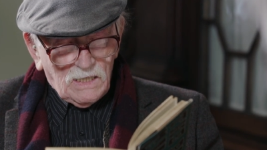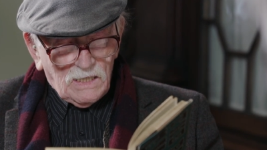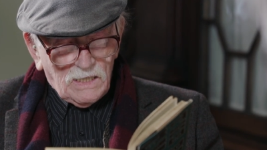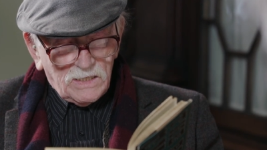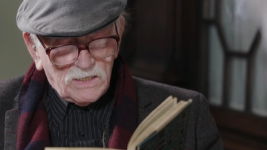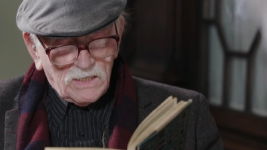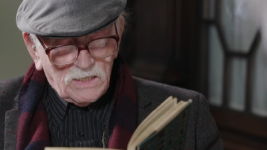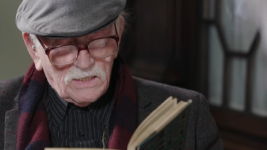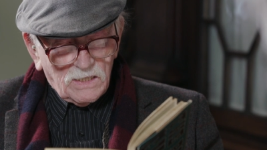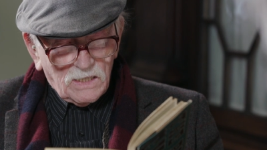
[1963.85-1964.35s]

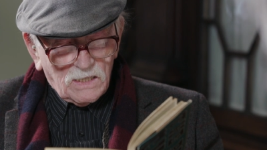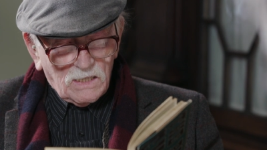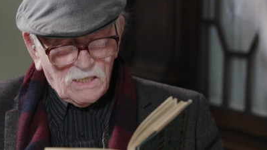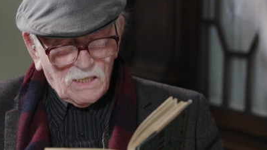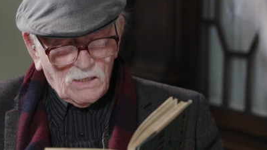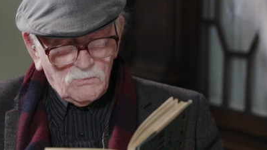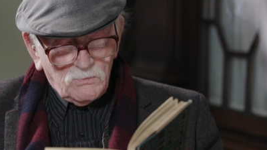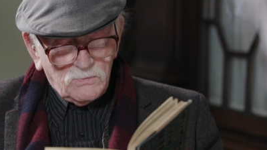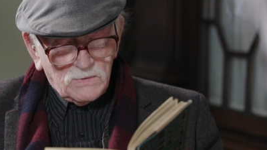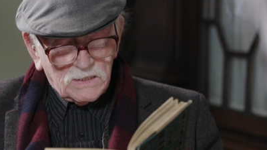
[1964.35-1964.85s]
letting the
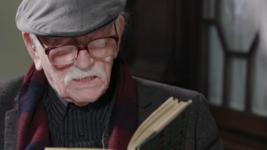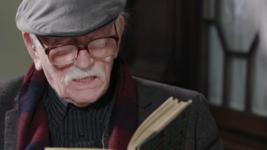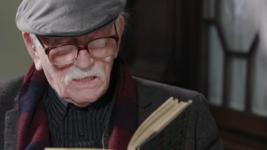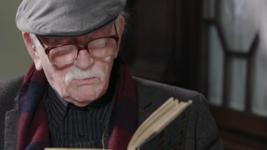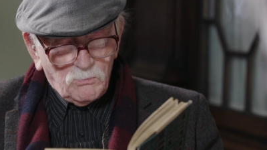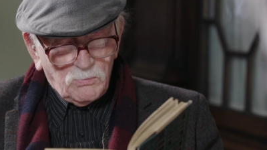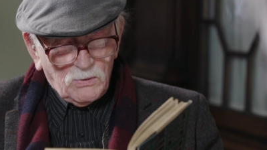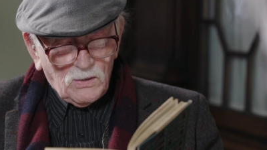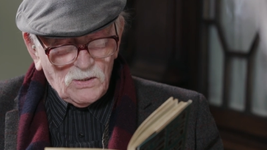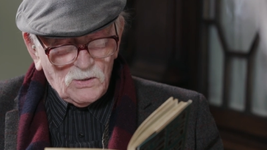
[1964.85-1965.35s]

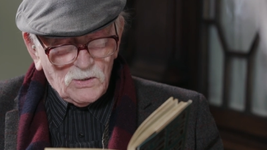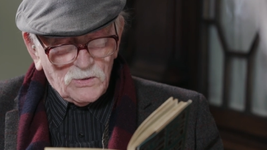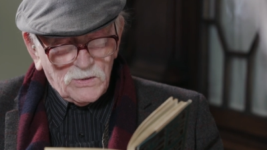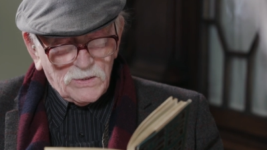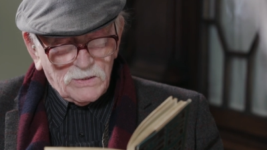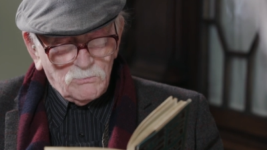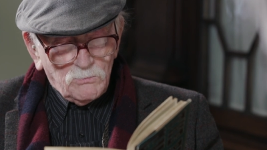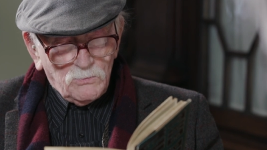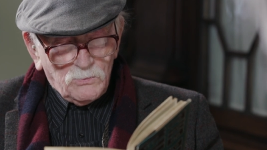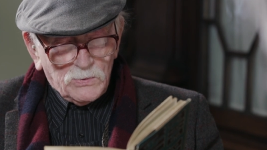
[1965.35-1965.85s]
clumsy
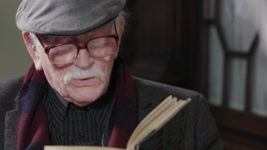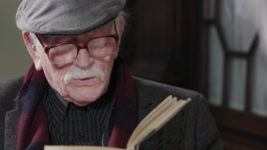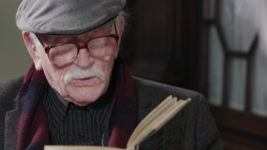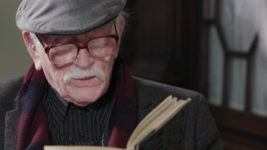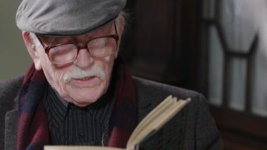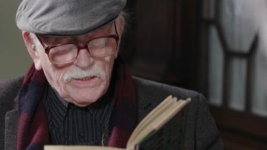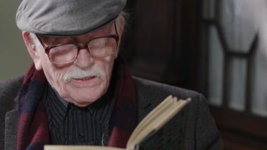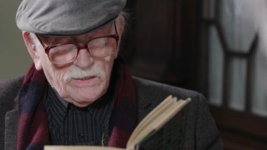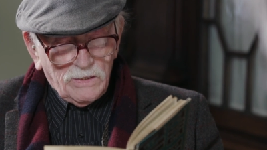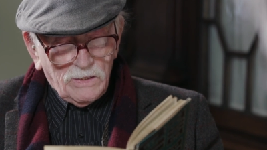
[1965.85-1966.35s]
ploughing
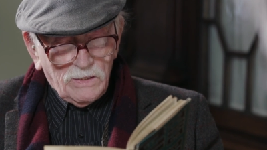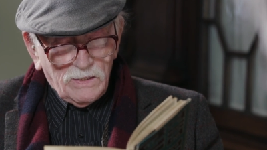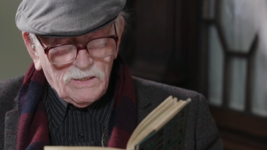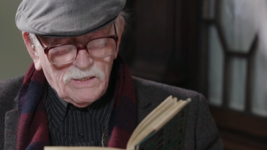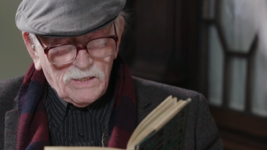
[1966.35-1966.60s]
boy